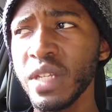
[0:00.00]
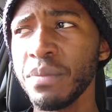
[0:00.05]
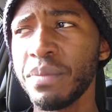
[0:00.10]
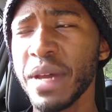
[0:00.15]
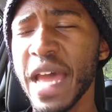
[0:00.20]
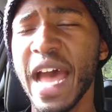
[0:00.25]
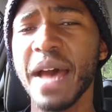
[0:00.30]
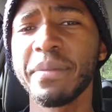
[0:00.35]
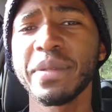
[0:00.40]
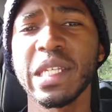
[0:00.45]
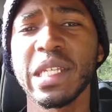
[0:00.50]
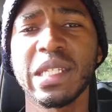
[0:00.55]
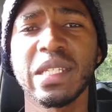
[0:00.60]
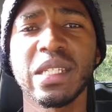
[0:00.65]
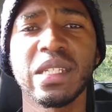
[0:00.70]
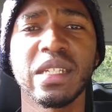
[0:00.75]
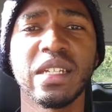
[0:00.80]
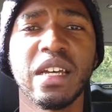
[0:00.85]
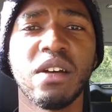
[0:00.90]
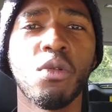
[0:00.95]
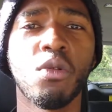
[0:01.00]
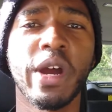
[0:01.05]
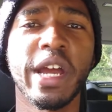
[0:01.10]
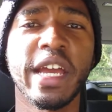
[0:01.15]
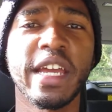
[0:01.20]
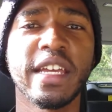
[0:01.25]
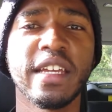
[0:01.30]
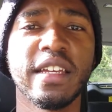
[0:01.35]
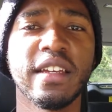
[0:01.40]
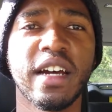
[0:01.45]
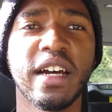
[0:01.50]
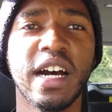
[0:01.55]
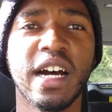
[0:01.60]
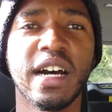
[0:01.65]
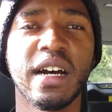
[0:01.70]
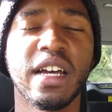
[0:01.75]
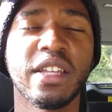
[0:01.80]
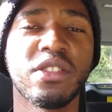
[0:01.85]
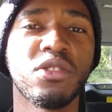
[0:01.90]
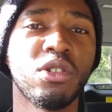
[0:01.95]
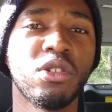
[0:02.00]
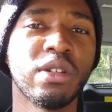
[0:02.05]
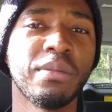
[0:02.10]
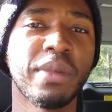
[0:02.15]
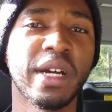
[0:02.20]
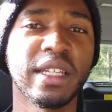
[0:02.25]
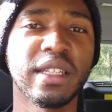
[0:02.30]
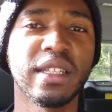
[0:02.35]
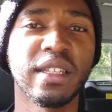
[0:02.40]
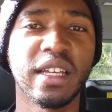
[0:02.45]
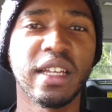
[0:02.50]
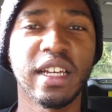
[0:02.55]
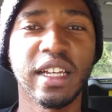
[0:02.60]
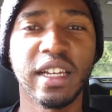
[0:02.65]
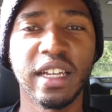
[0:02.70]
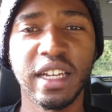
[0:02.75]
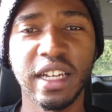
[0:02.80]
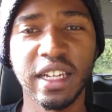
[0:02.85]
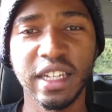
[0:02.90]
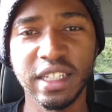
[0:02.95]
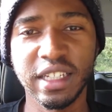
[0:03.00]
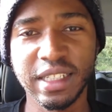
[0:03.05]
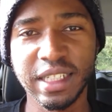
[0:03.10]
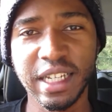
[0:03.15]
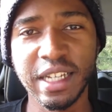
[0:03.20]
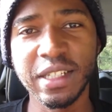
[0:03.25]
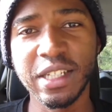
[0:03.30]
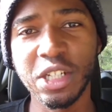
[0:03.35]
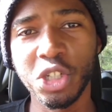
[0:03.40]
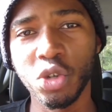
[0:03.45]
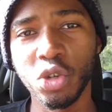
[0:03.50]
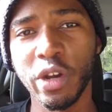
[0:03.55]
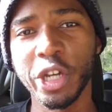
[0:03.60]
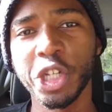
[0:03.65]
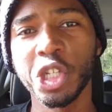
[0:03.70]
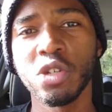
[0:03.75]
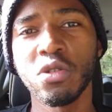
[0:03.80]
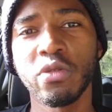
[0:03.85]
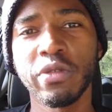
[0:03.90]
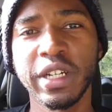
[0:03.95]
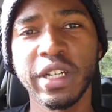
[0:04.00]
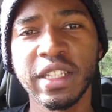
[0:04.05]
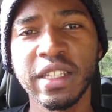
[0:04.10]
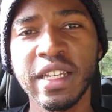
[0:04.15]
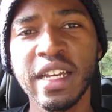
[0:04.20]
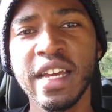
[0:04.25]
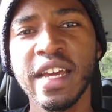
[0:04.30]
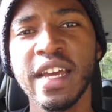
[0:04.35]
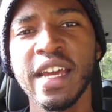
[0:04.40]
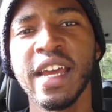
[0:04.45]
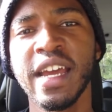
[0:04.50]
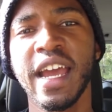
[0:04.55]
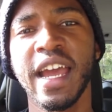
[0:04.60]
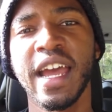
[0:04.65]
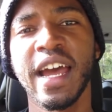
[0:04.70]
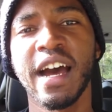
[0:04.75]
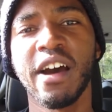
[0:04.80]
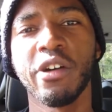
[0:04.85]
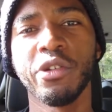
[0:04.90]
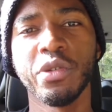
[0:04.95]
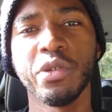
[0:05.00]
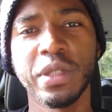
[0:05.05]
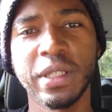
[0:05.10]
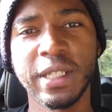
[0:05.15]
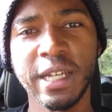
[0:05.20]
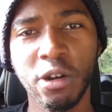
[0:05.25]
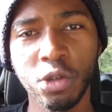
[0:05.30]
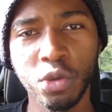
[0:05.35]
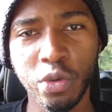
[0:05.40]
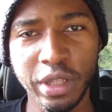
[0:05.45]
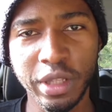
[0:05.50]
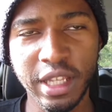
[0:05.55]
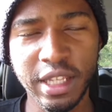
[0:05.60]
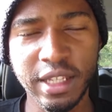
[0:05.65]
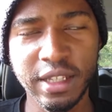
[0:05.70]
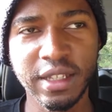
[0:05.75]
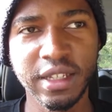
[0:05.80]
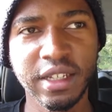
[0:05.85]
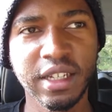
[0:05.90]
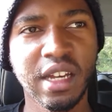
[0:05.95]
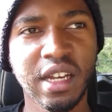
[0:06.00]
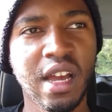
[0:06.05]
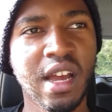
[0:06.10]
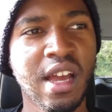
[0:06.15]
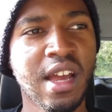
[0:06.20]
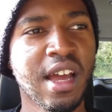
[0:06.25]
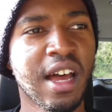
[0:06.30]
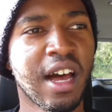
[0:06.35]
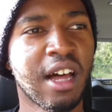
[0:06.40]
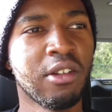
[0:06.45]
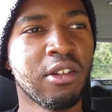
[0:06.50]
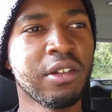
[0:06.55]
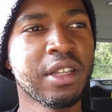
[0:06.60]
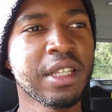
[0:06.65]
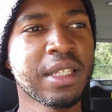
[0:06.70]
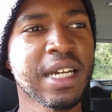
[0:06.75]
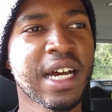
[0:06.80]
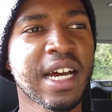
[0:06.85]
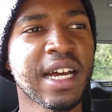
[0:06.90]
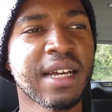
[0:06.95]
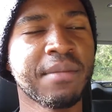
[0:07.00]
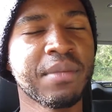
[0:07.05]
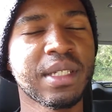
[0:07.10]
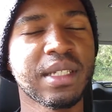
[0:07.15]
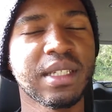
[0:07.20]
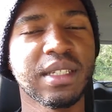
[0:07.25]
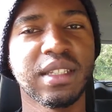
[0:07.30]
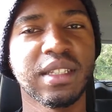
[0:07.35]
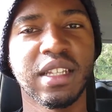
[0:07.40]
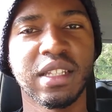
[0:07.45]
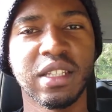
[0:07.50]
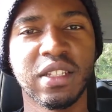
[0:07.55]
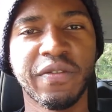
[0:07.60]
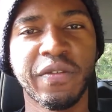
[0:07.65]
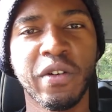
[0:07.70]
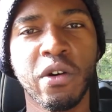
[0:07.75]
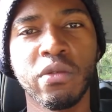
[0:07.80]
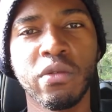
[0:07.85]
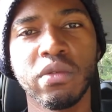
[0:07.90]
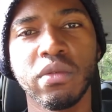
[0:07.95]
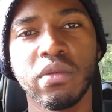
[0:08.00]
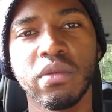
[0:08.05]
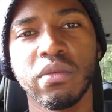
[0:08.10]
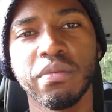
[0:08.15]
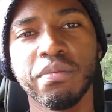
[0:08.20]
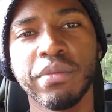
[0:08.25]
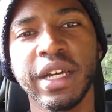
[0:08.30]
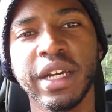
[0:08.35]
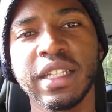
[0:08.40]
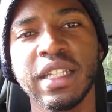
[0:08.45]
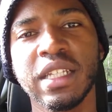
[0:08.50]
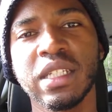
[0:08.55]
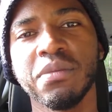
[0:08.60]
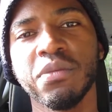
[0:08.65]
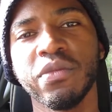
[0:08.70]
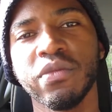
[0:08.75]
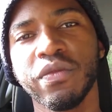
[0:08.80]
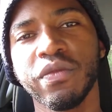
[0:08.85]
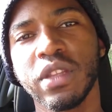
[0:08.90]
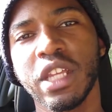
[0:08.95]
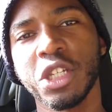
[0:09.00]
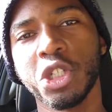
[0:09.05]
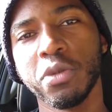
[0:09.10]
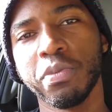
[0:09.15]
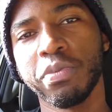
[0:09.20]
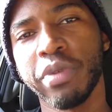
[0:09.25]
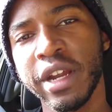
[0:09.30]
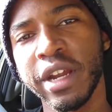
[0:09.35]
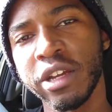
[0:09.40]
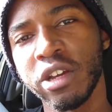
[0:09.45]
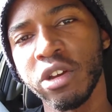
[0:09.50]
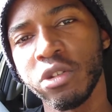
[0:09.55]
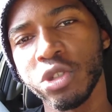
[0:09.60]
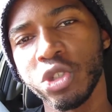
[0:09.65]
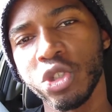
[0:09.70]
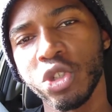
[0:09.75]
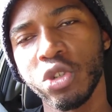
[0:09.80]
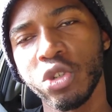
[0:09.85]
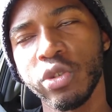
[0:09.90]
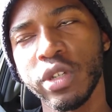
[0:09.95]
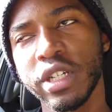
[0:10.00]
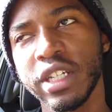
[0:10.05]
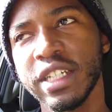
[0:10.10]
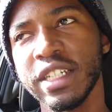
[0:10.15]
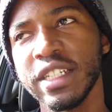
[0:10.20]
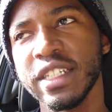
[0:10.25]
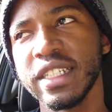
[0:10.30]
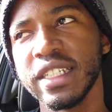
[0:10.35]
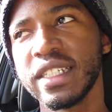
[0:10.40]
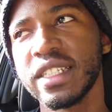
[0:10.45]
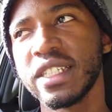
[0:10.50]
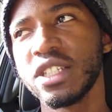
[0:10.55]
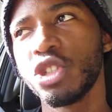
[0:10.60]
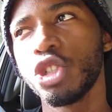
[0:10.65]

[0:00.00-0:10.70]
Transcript: perhaps it's a way, a thought about a certain situation you were in and how you dealt with it. A lot of the times, the default mechanism that your brain goes to is